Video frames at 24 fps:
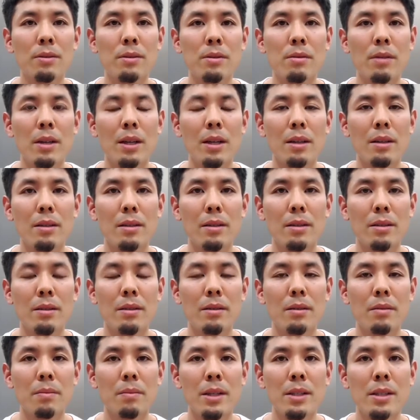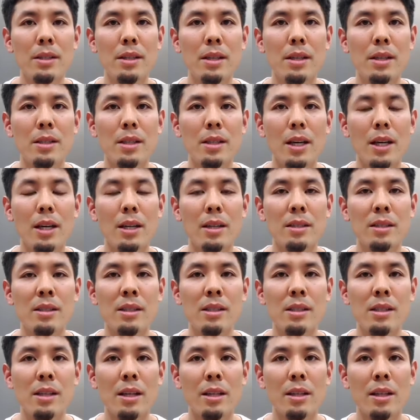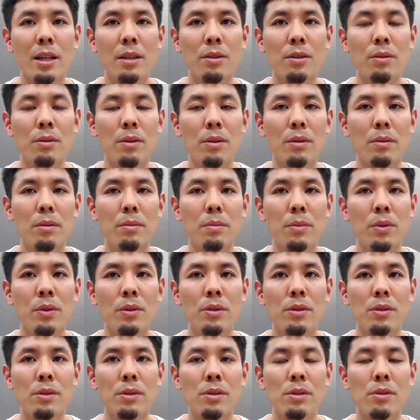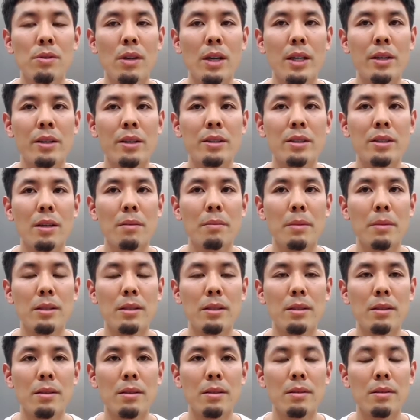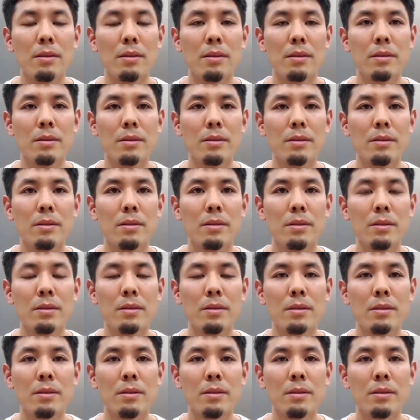The middle figure shows the number of blocks after the message has been delivered.